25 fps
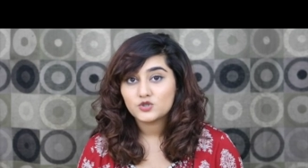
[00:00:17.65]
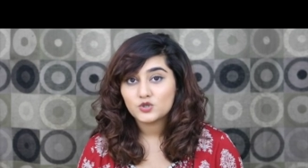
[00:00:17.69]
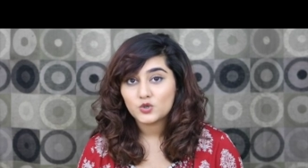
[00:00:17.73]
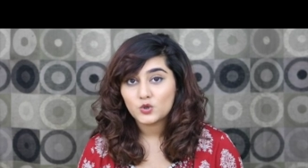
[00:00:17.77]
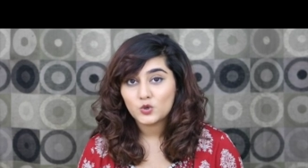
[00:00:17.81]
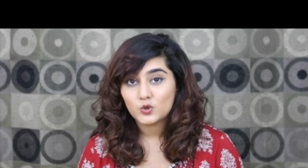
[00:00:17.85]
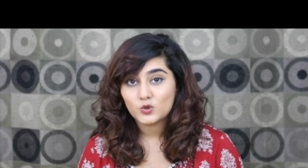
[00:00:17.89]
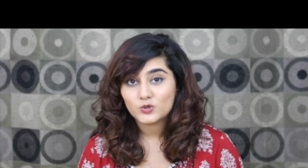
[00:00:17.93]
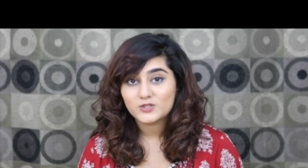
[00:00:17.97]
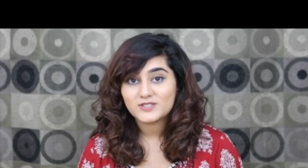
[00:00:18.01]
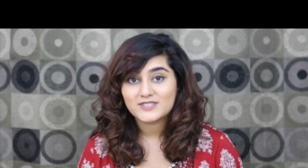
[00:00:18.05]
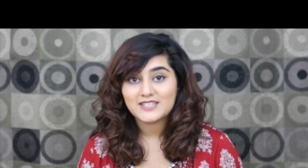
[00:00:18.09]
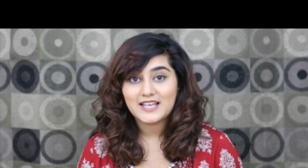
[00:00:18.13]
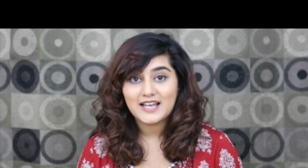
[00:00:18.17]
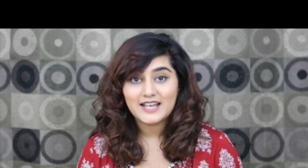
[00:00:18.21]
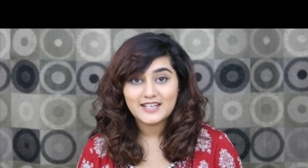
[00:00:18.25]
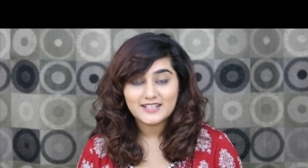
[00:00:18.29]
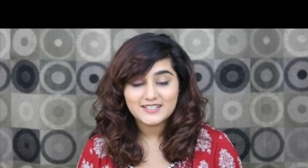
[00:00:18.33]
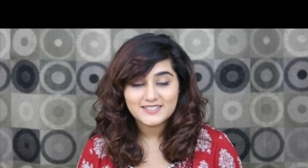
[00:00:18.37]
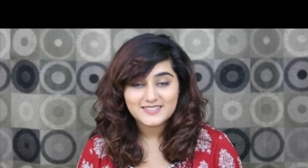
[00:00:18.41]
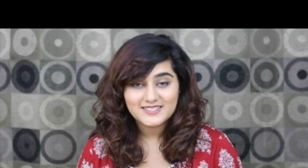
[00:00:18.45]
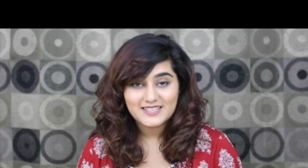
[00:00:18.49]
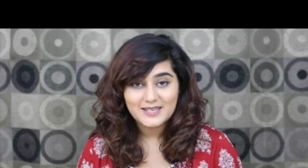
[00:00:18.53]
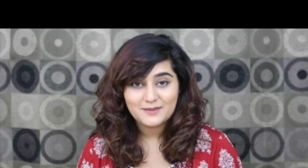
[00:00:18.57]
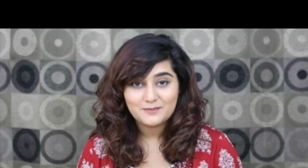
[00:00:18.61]
talks
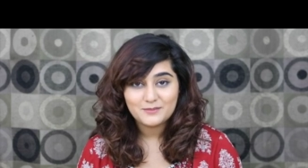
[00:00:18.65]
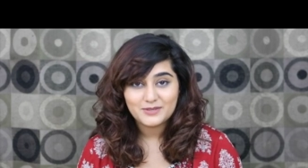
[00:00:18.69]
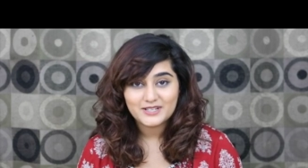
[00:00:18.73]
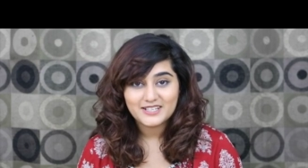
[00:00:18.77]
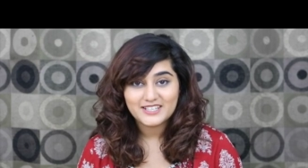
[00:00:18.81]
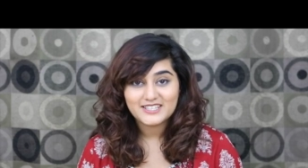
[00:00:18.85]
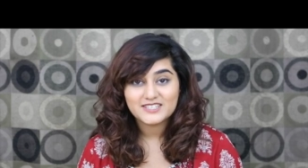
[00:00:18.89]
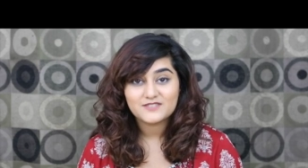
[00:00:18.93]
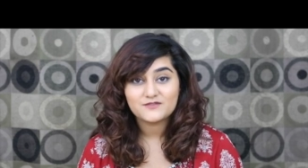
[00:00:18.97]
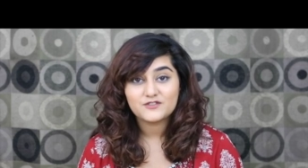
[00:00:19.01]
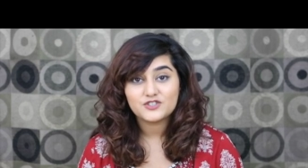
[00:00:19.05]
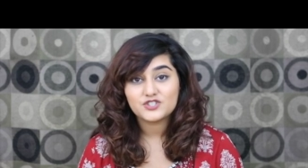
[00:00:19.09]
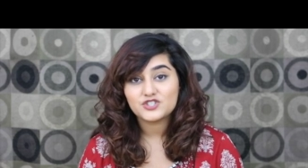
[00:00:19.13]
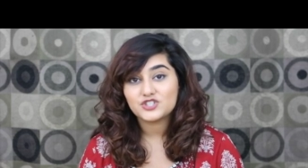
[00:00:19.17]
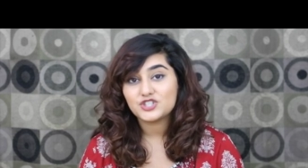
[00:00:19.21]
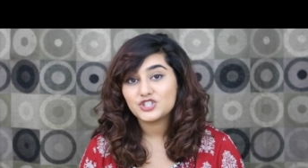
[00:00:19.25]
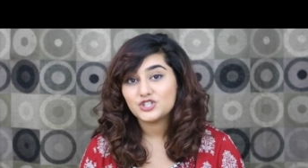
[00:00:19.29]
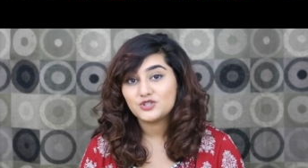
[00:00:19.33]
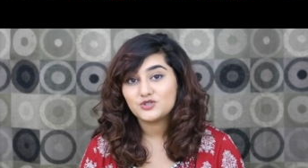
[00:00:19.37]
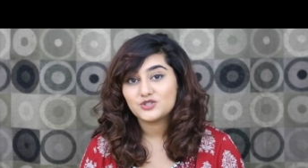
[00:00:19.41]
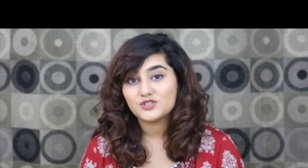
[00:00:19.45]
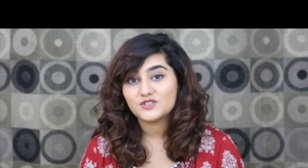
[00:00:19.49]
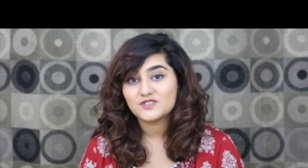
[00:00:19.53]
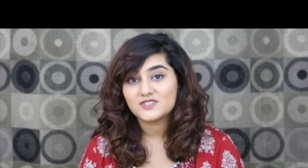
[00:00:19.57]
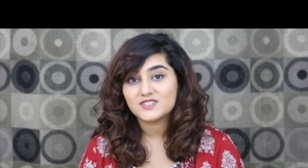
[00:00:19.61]
and assemblies for
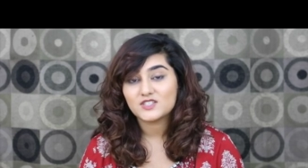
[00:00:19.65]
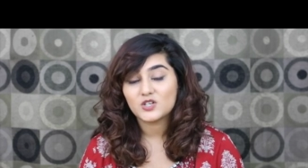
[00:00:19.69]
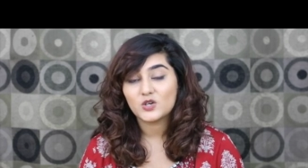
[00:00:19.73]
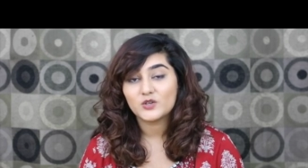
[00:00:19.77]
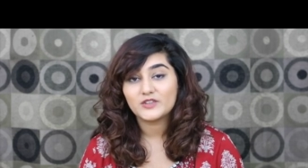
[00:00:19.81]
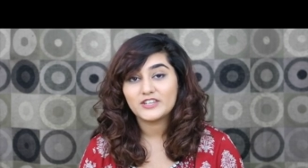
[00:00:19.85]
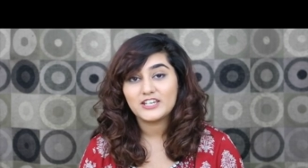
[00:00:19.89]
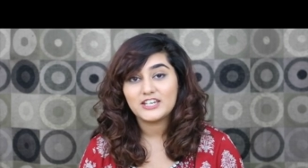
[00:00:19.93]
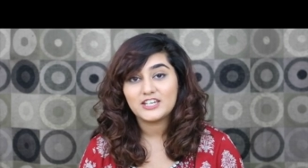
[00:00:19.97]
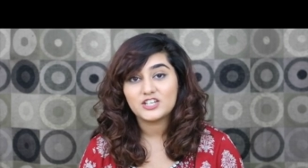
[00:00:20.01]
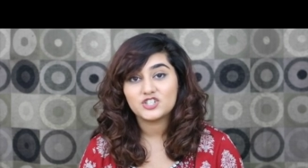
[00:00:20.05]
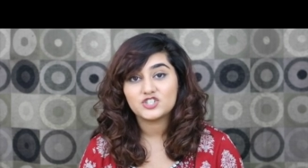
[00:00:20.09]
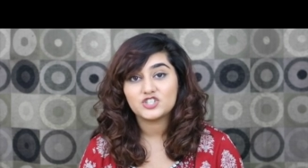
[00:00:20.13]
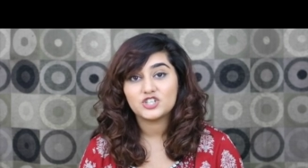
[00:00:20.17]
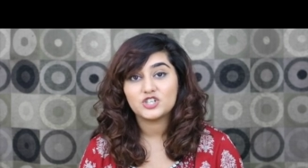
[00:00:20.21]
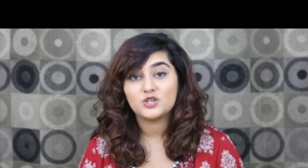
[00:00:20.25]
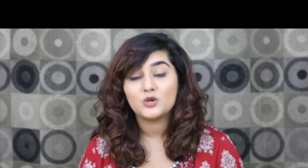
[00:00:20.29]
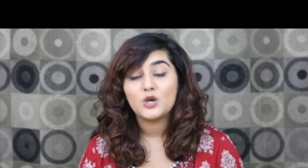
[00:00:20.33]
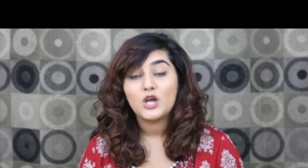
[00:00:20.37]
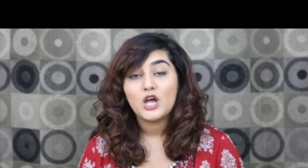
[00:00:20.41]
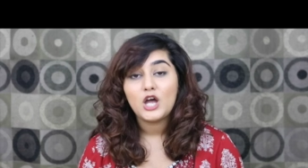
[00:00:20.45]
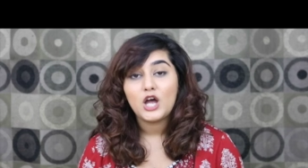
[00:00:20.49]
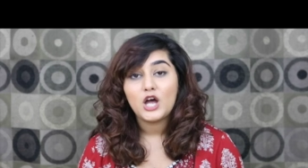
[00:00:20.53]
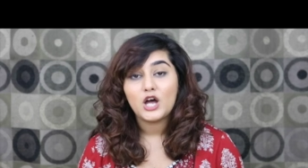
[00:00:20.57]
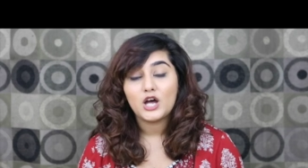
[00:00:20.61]
students on the issue
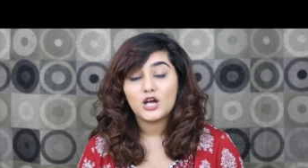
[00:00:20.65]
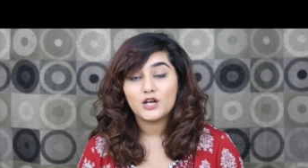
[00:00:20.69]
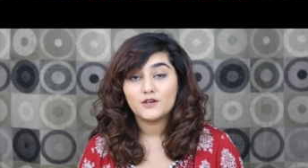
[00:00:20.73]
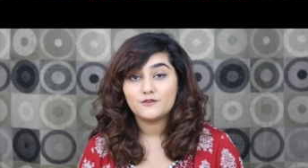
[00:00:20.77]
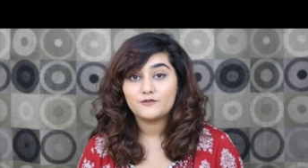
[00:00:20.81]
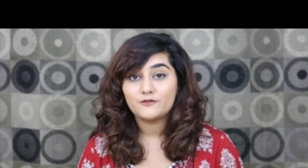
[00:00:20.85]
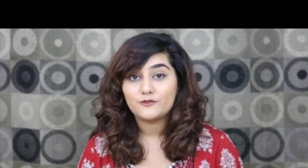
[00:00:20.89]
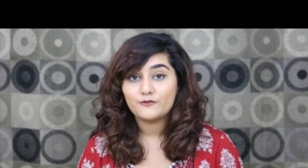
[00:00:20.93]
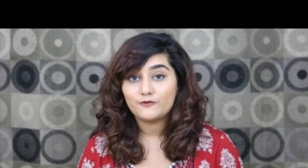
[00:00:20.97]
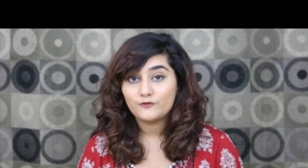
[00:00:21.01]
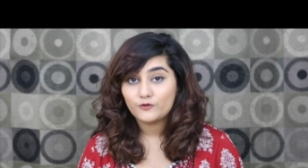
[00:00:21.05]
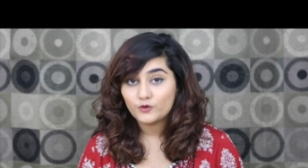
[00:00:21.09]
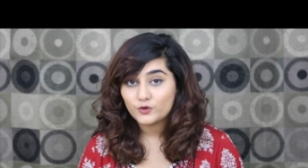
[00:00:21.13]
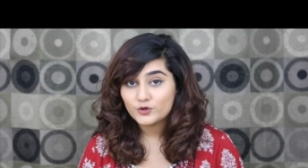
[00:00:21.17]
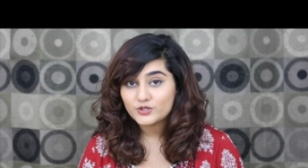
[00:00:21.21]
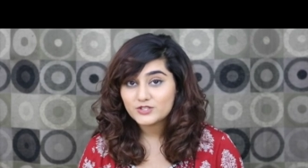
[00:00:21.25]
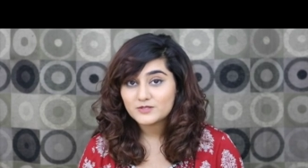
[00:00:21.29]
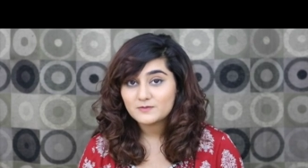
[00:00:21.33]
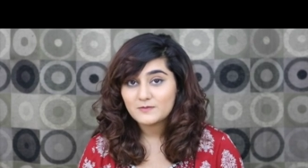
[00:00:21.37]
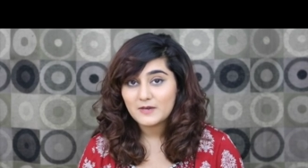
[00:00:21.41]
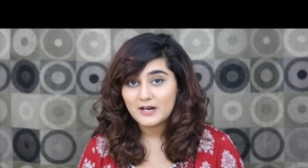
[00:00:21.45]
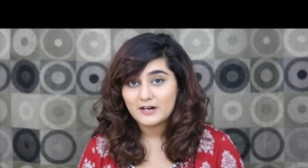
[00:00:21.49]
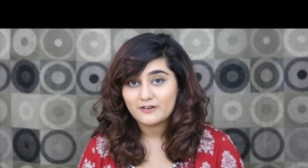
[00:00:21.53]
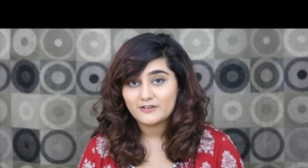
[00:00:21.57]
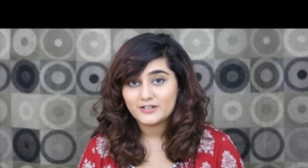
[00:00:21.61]
of
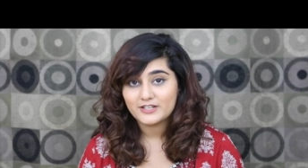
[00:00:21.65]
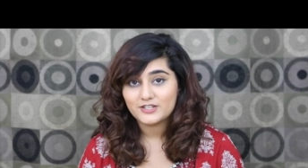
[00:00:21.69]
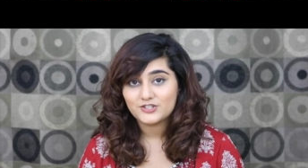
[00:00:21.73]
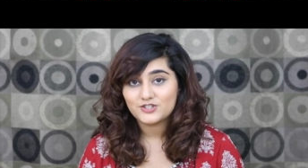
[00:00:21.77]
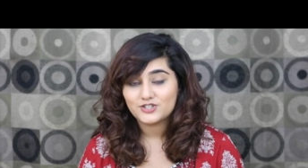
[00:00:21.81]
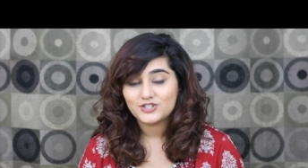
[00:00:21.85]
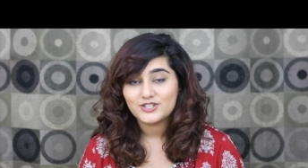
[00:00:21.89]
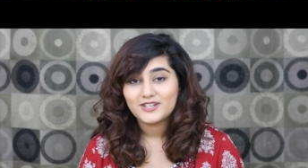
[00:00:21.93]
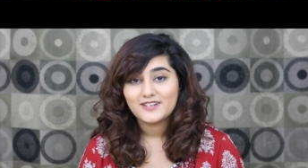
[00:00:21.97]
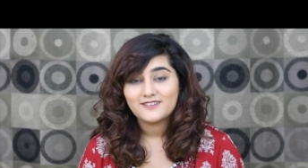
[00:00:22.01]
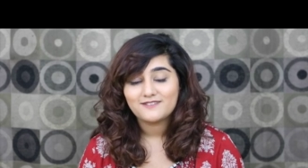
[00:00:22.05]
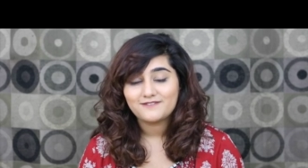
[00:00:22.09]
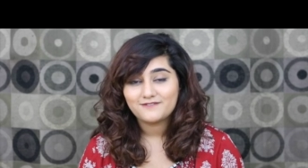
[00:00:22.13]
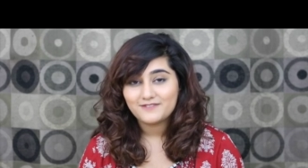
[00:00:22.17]
forced marriage,